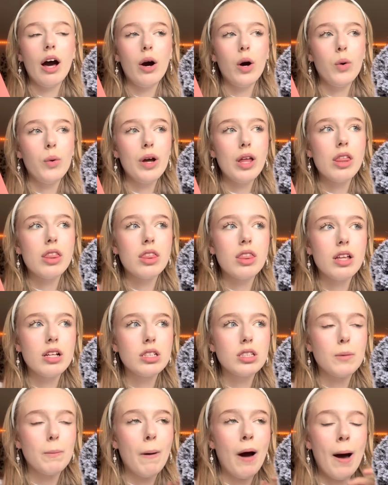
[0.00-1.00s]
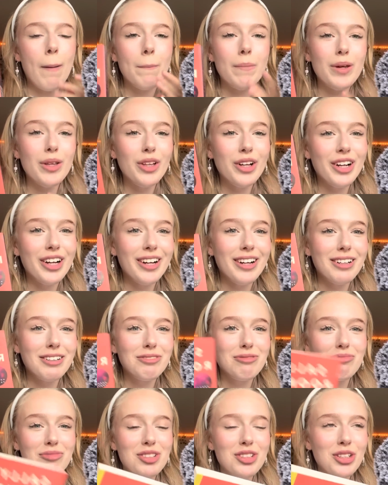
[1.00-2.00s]
with this popular
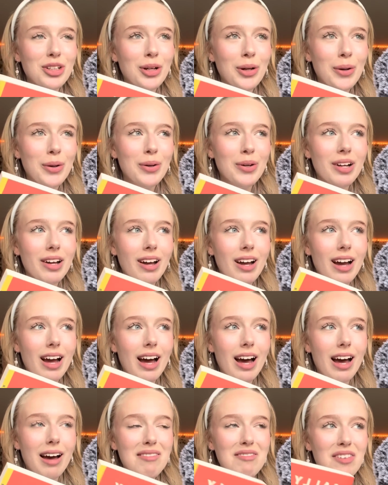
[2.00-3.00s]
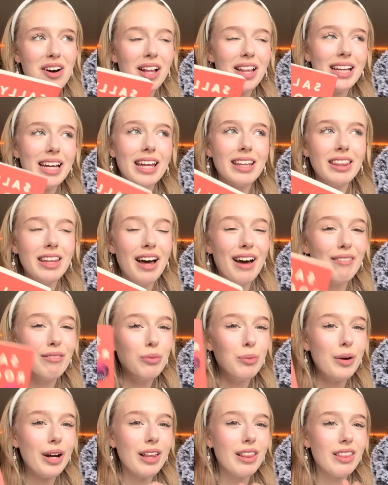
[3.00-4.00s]
dude falling in love
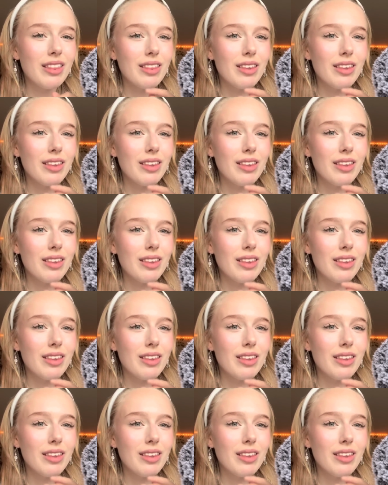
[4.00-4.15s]
with,